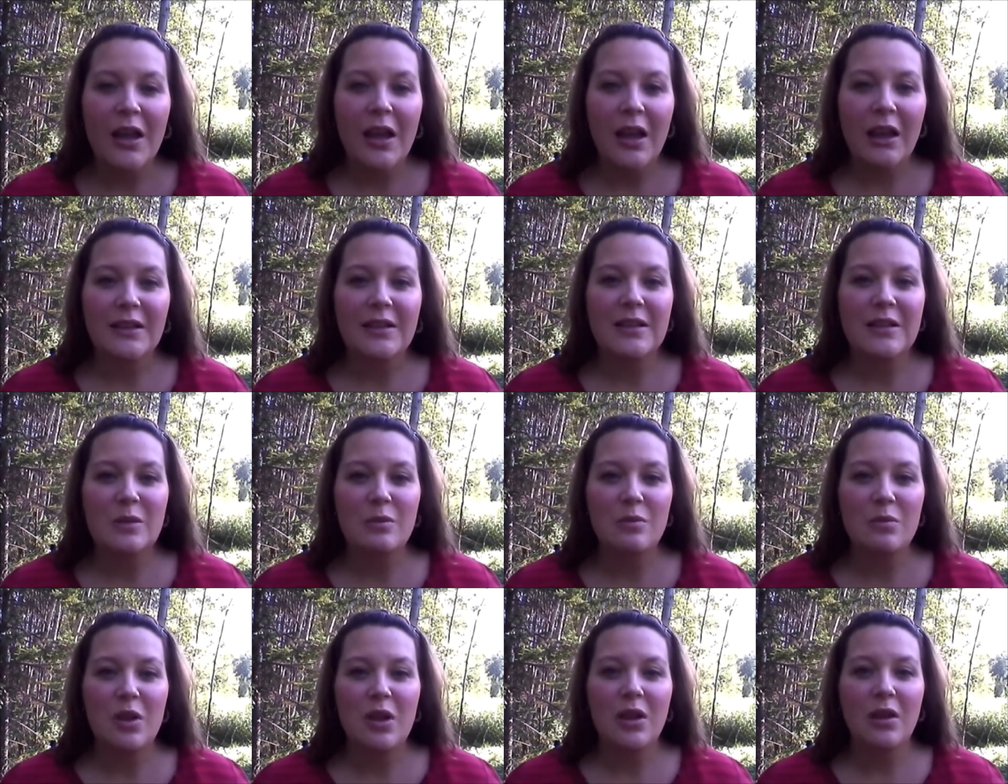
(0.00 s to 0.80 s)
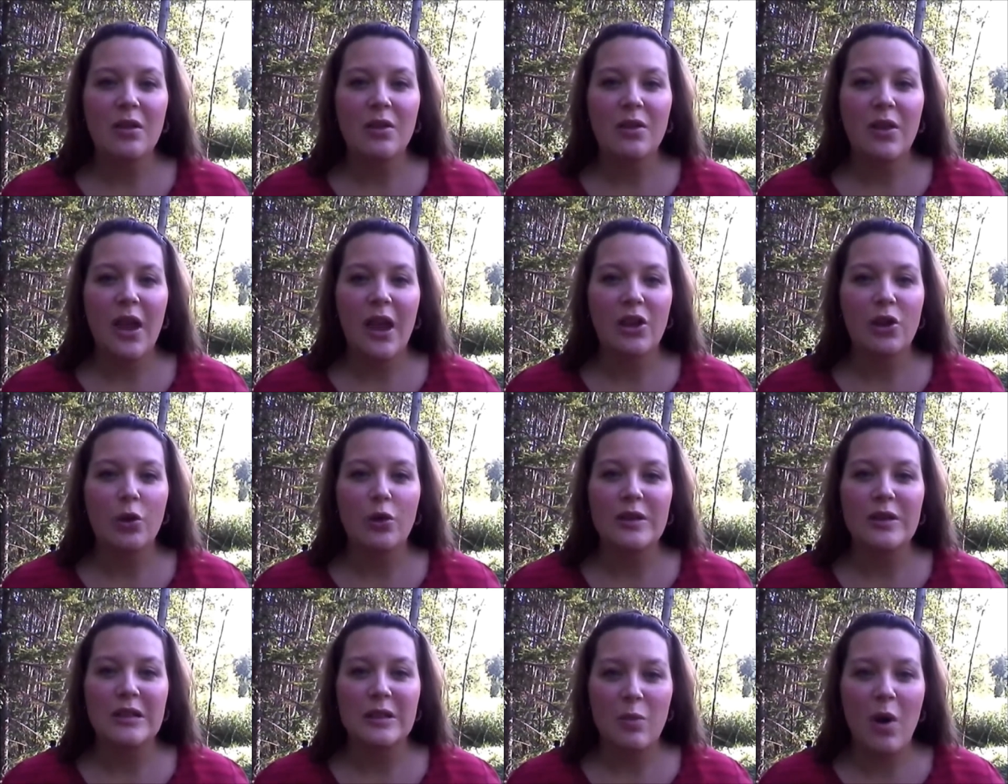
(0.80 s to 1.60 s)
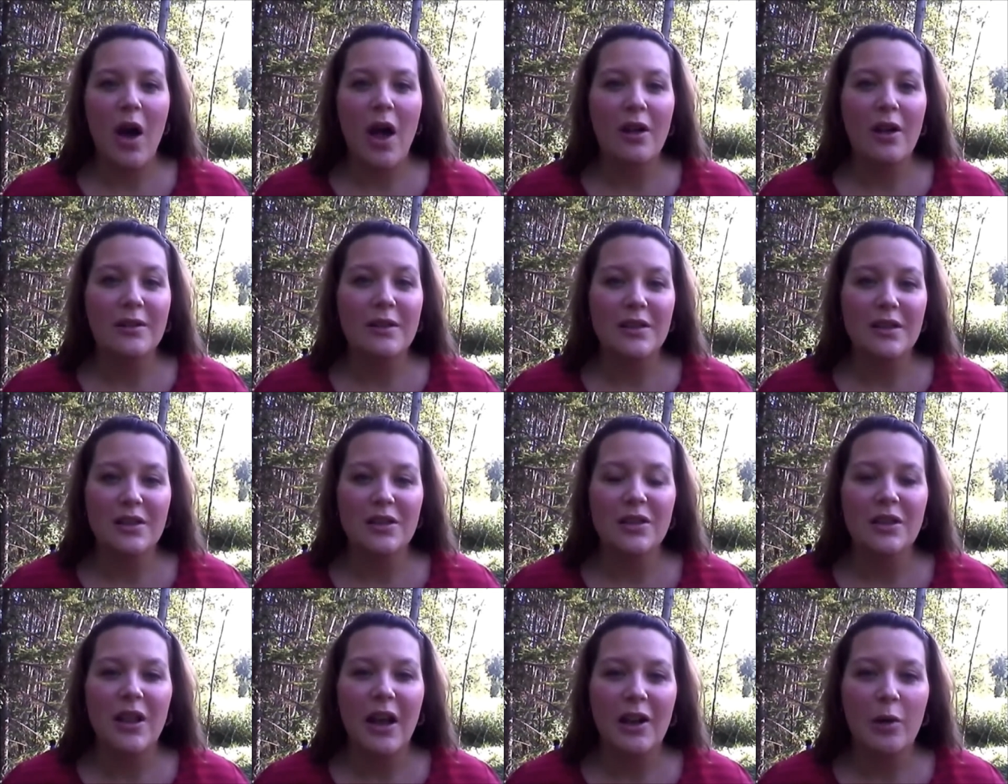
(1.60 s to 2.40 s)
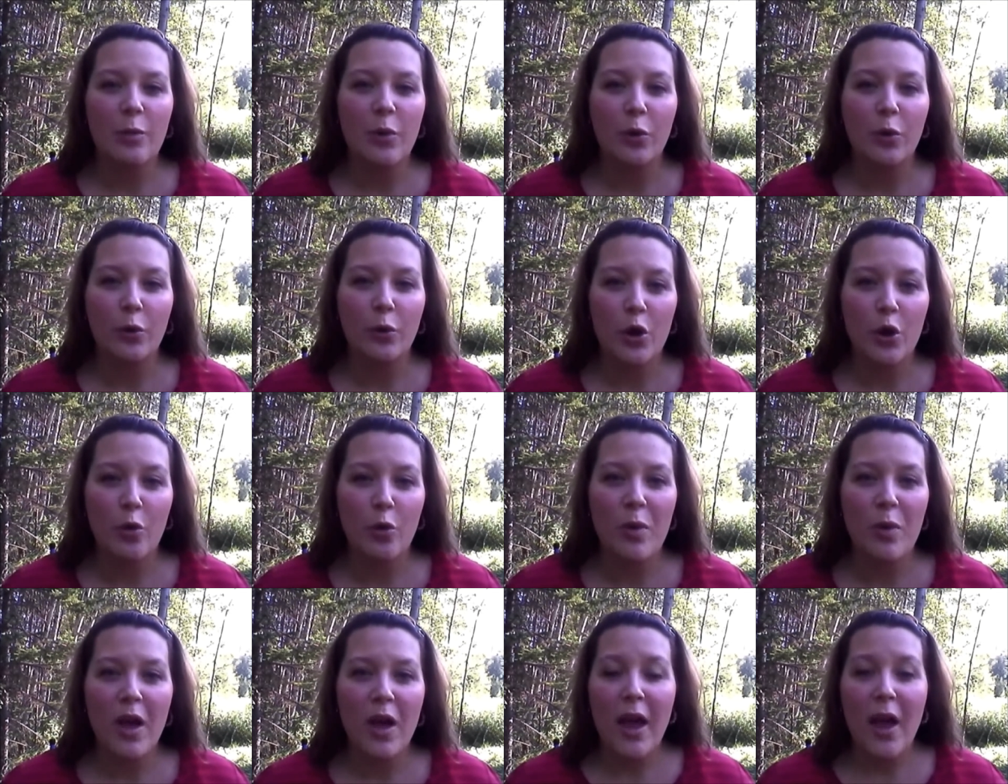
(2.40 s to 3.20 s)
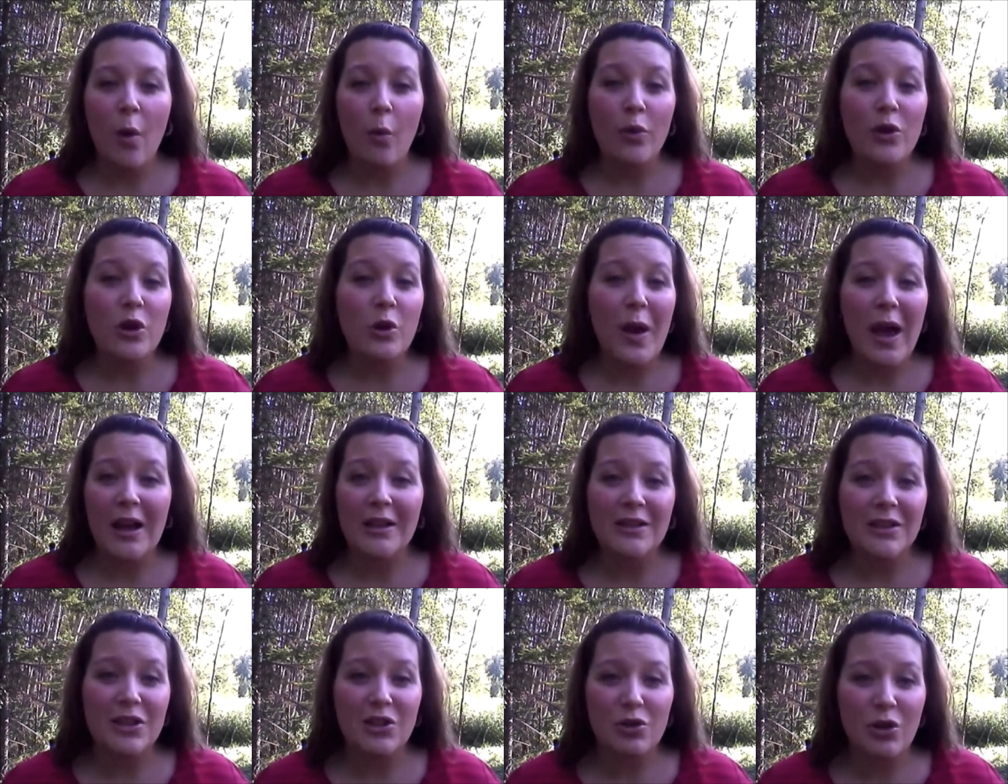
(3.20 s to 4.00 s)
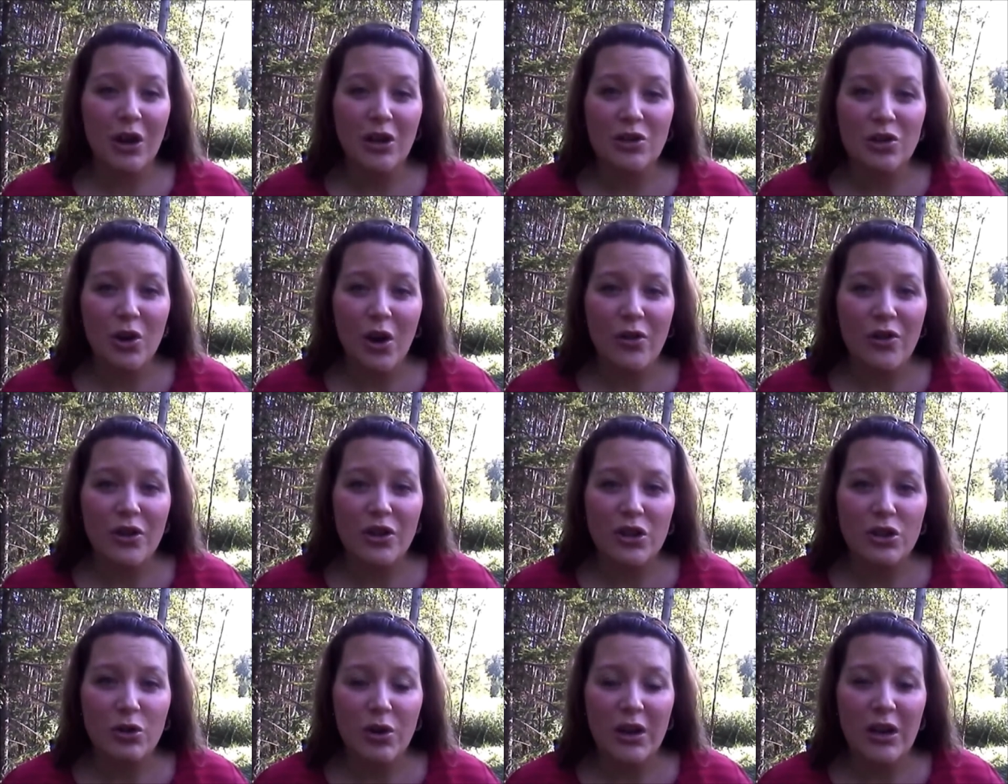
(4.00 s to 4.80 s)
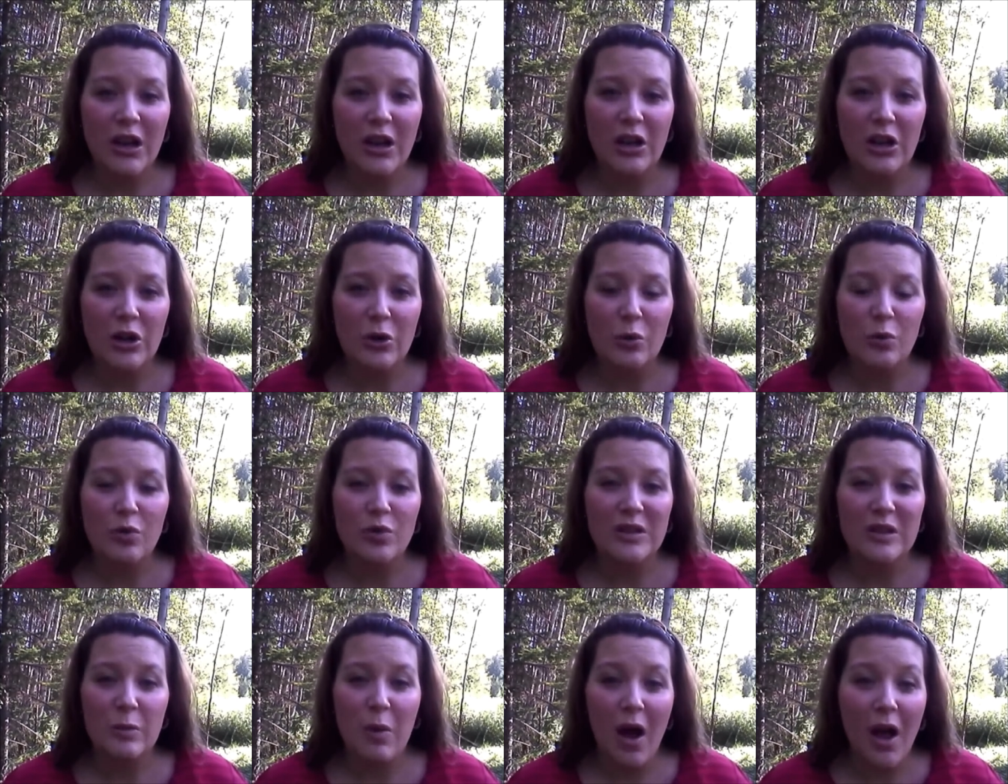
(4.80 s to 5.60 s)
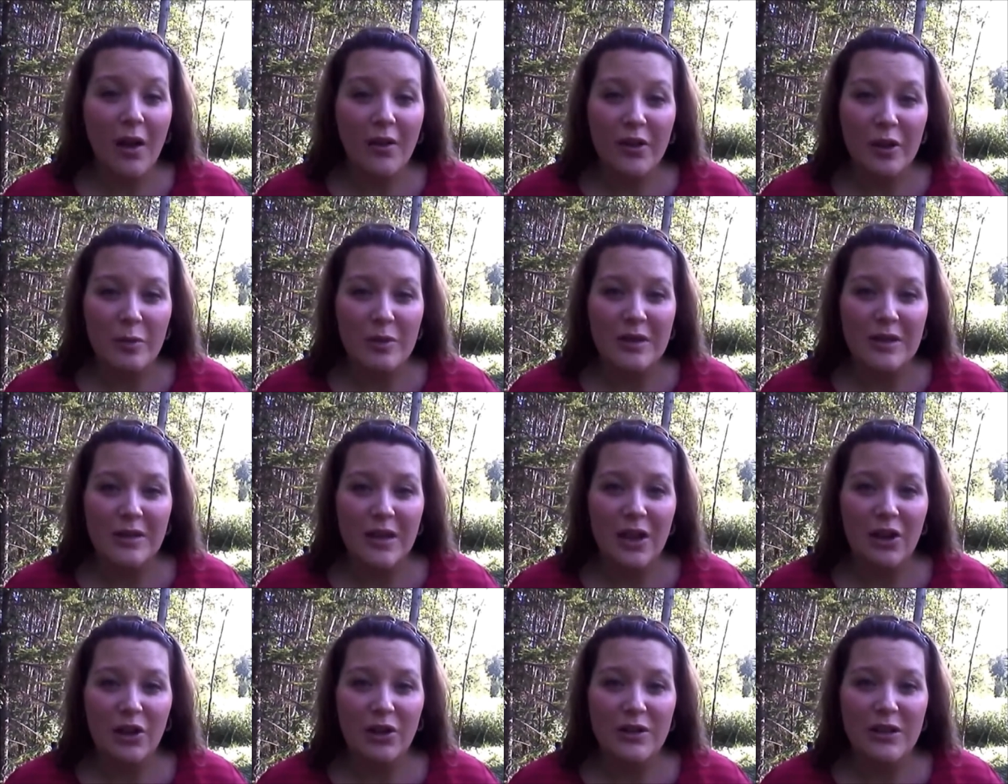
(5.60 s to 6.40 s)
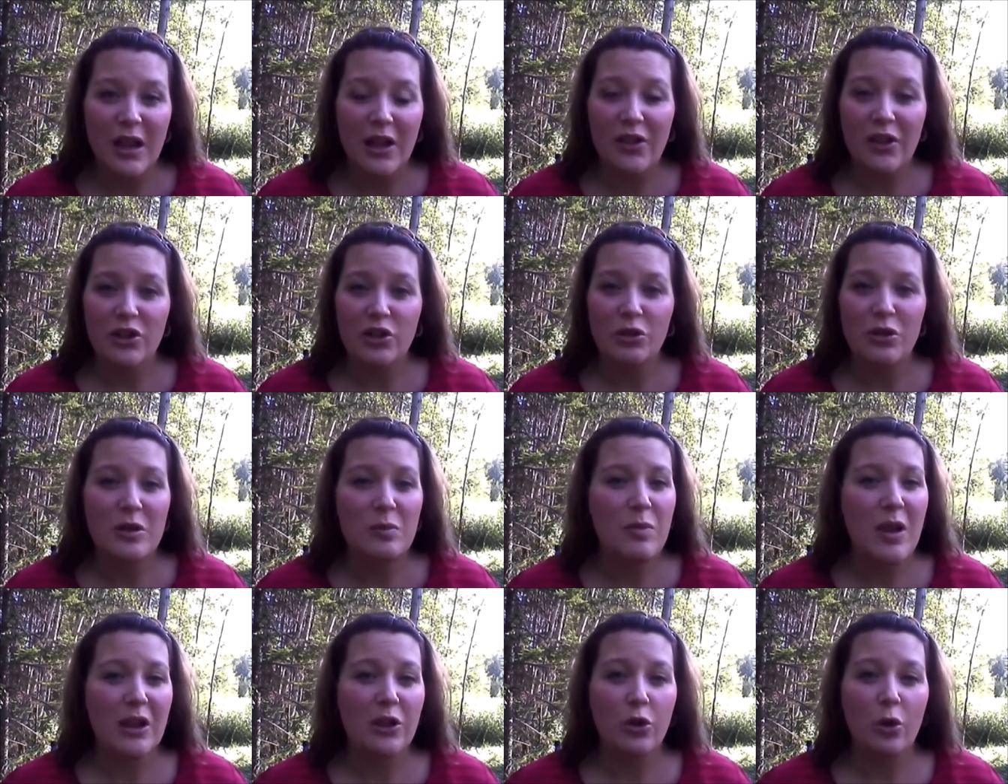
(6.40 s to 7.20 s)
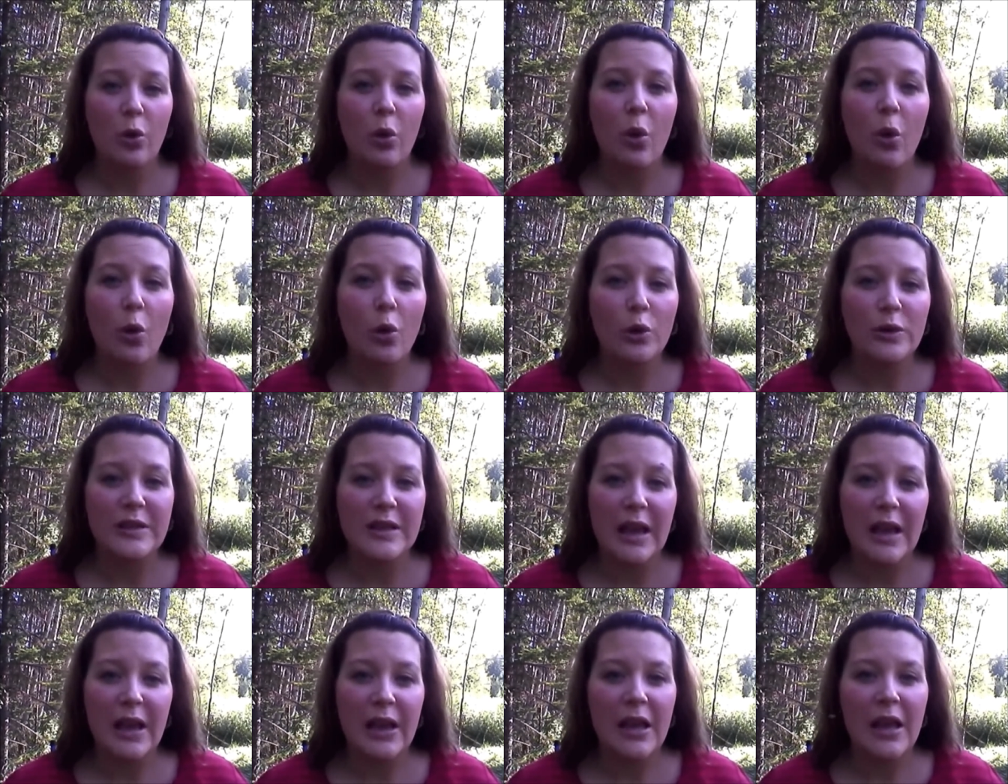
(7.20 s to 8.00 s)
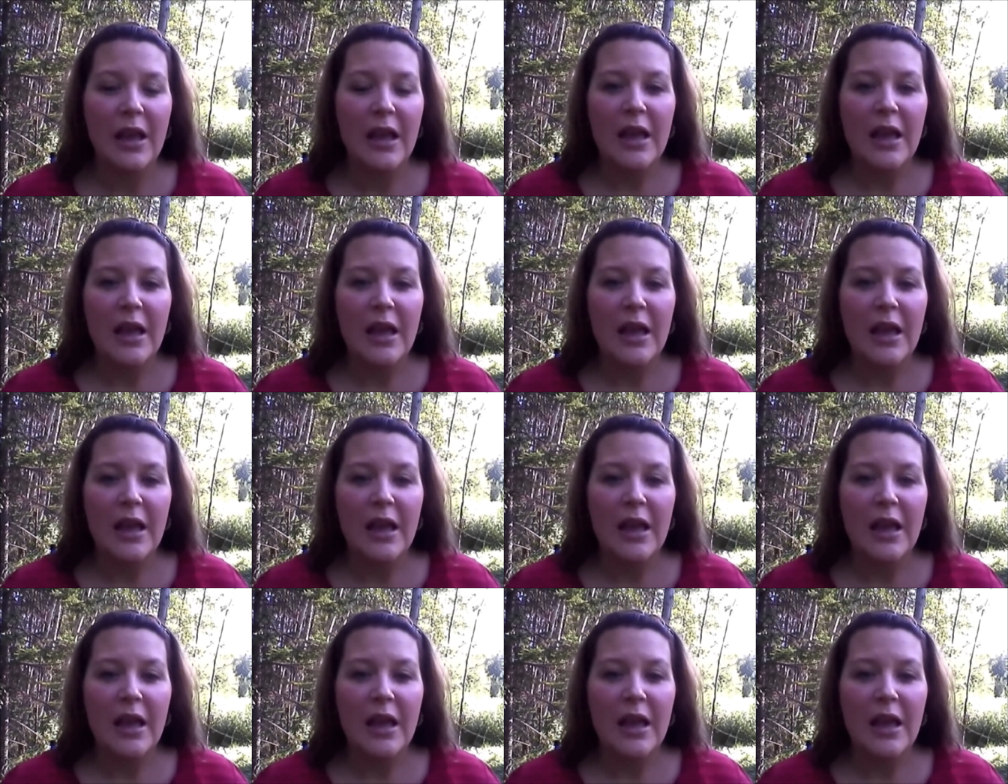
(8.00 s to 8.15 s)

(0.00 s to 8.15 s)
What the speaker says: It doesn't mean that your smile doesn't light up a room, and when you pass a stranger on the street and you smile at them and say good day, that you didn't make their whole day.